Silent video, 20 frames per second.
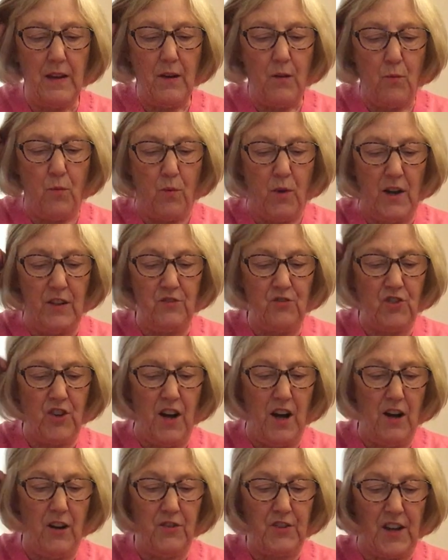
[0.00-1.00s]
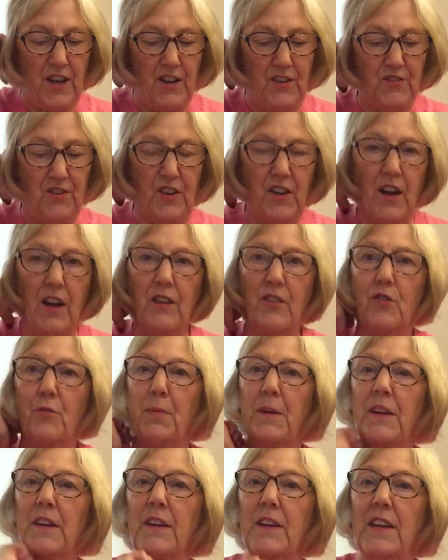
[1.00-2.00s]
One child isn't going to
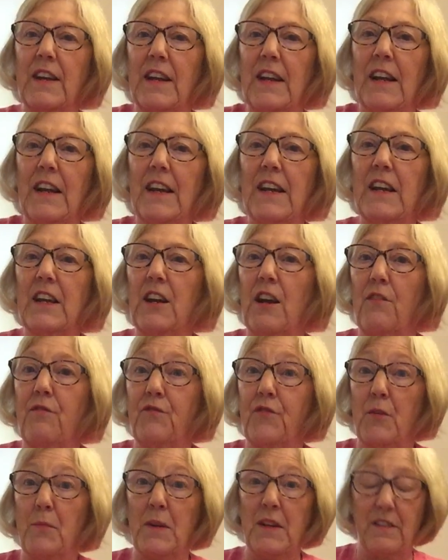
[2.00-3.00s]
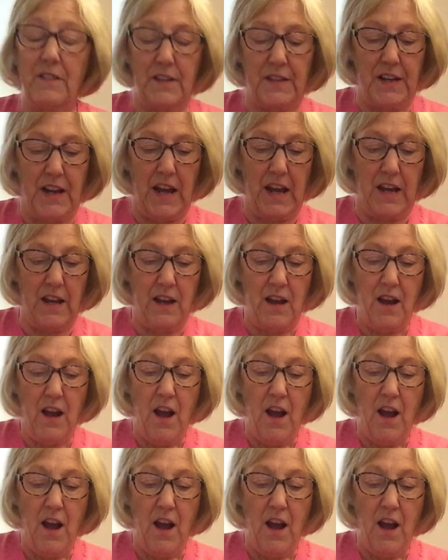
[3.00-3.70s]
be nearly enough for me today.